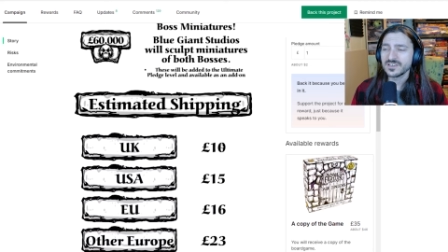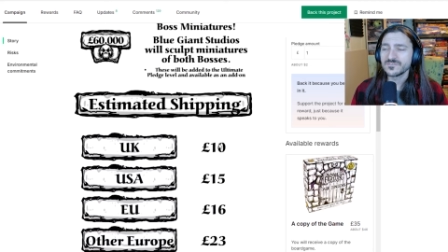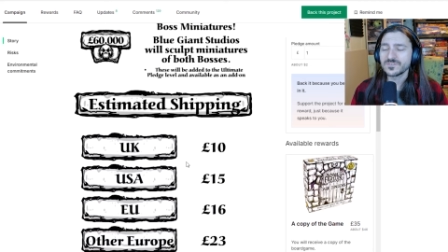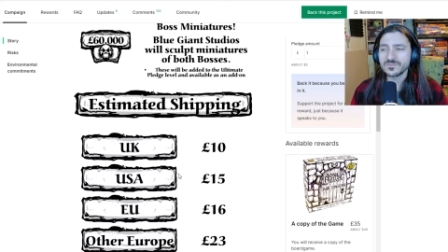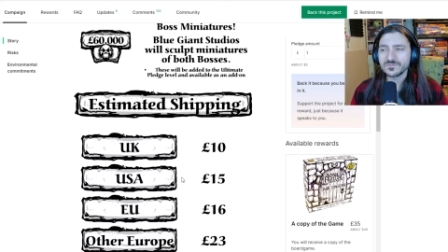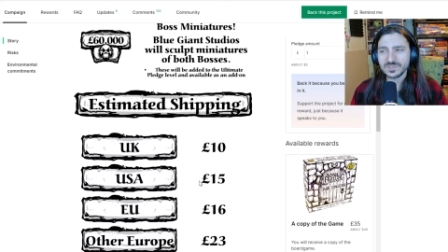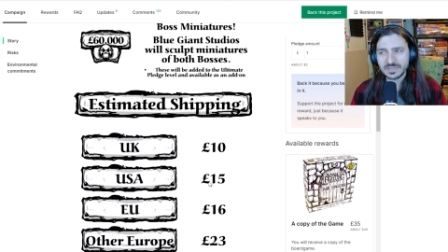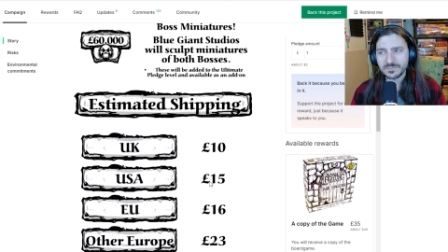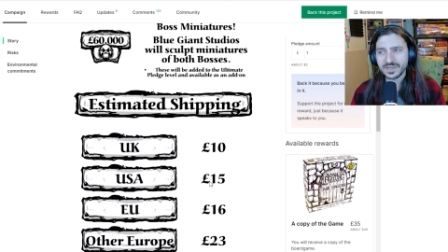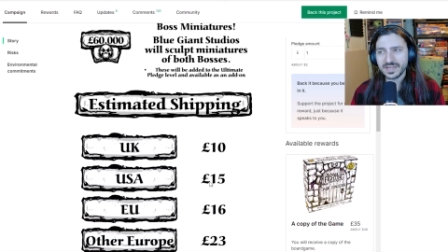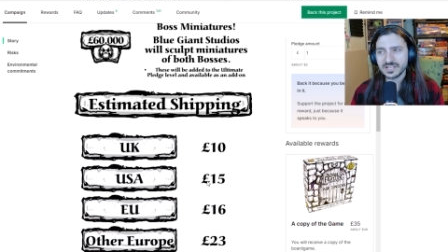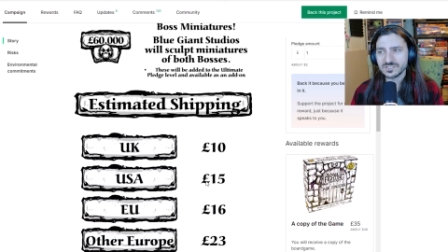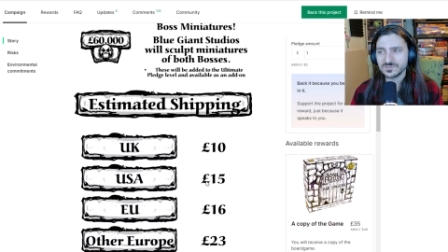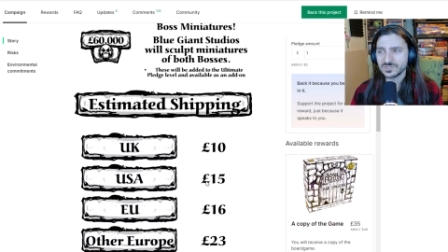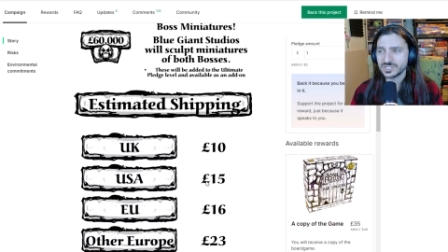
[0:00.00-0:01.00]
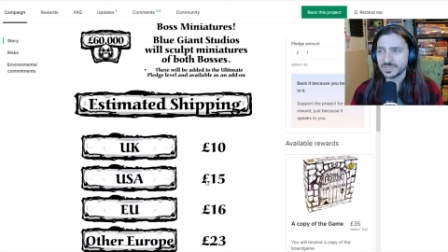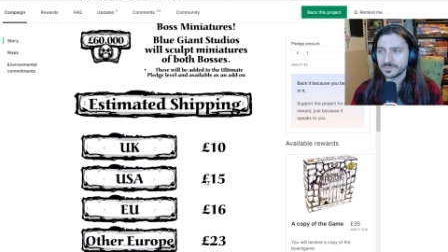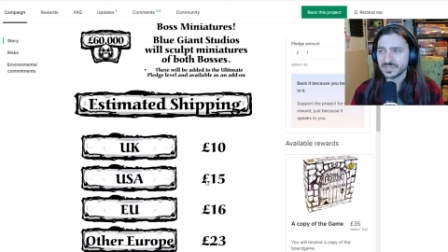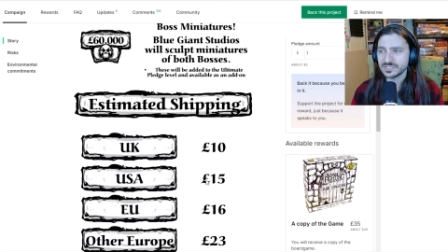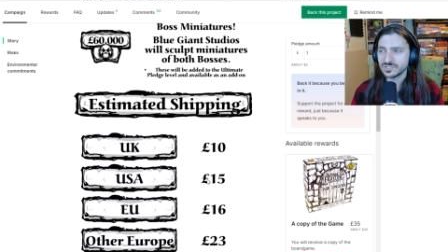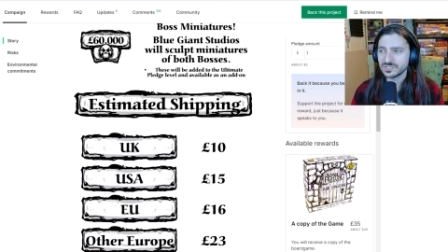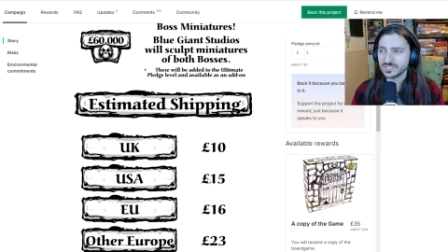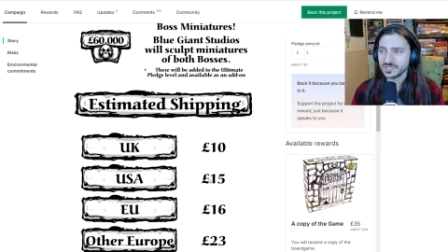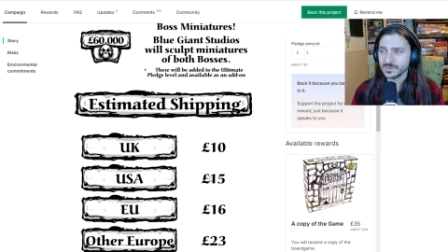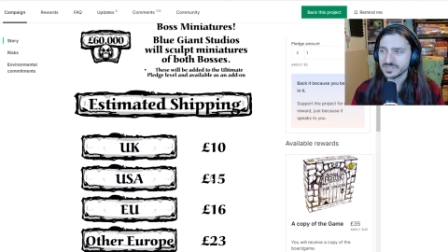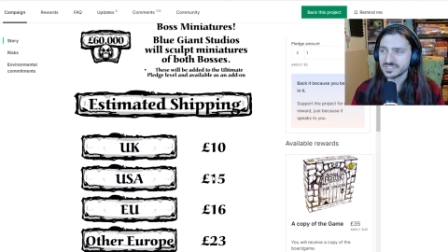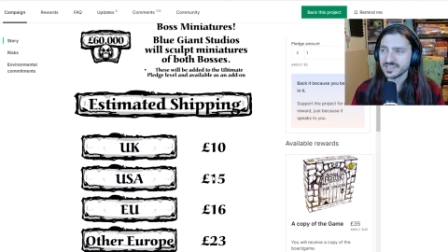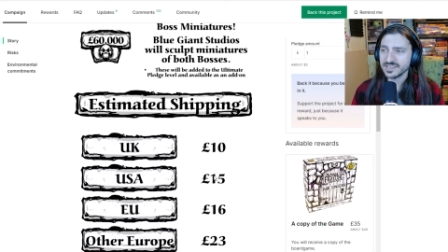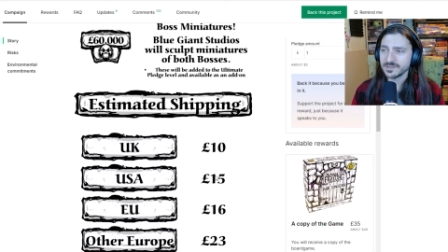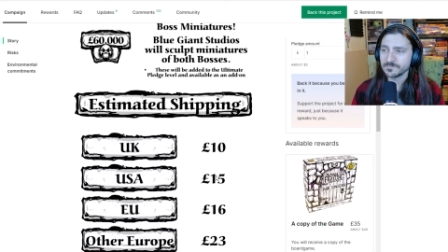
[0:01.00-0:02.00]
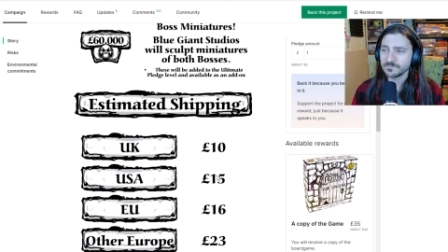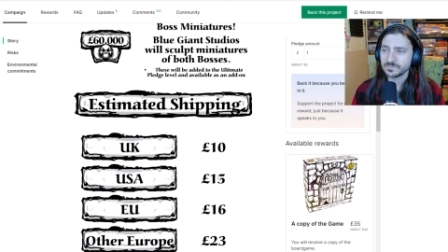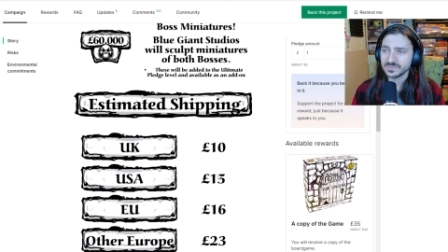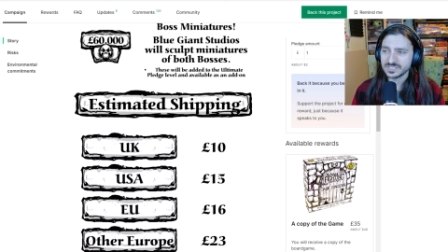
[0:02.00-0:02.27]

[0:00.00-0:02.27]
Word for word: fifteen pounds for shipping to the U S A,